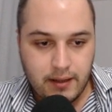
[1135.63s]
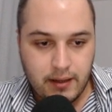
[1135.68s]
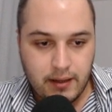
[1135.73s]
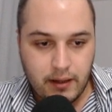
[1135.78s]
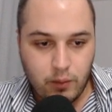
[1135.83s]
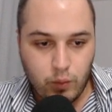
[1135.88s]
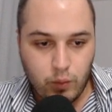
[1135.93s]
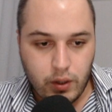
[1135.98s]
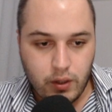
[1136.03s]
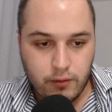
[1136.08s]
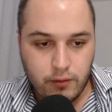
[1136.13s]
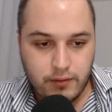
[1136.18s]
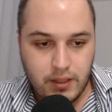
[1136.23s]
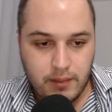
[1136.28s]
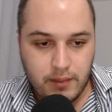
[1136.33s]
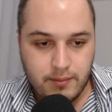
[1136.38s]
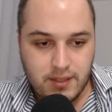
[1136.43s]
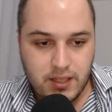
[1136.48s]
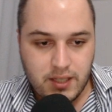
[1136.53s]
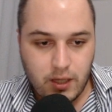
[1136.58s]
one of
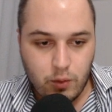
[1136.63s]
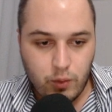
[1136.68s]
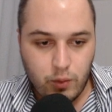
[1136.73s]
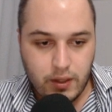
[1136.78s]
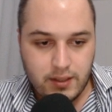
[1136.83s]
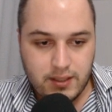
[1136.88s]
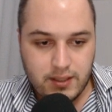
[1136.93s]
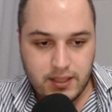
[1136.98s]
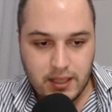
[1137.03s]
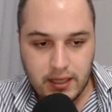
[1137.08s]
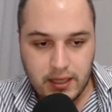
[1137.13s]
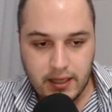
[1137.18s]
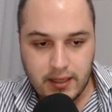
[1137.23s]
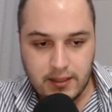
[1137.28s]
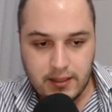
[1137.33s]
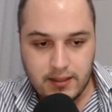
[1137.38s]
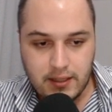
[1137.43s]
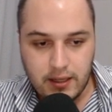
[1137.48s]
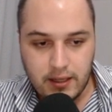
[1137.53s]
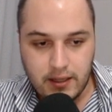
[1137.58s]
them, 01
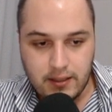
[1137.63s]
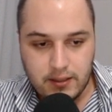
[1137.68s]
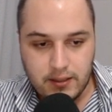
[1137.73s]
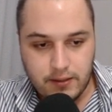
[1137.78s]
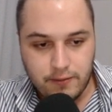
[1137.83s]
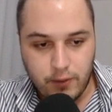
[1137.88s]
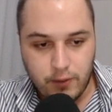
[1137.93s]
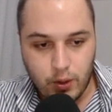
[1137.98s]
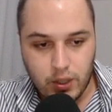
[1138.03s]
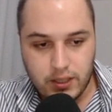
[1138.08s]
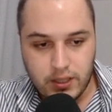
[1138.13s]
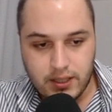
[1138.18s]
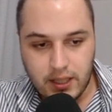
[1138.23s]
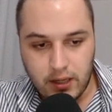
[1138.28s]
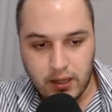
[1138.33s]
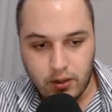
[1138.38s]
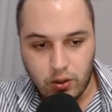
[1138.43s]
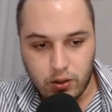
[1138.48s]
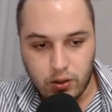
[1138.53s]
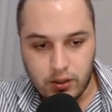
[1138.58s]
series, is
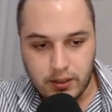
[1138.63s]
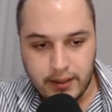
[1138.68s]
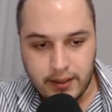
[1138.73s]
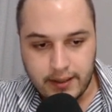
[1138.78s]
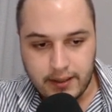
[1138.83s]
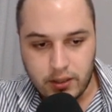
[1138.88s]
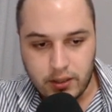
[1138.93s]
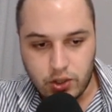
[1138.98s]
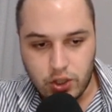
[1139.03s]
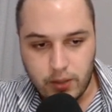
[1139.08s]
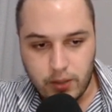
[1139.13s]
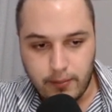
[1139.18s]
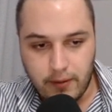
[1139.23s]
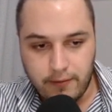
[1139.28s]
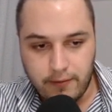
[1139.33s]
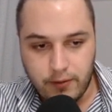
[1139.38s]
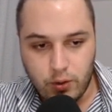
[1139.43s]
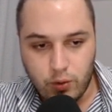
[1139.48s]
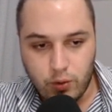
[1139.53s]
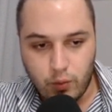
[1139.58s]
focusing on Nada Shiba view,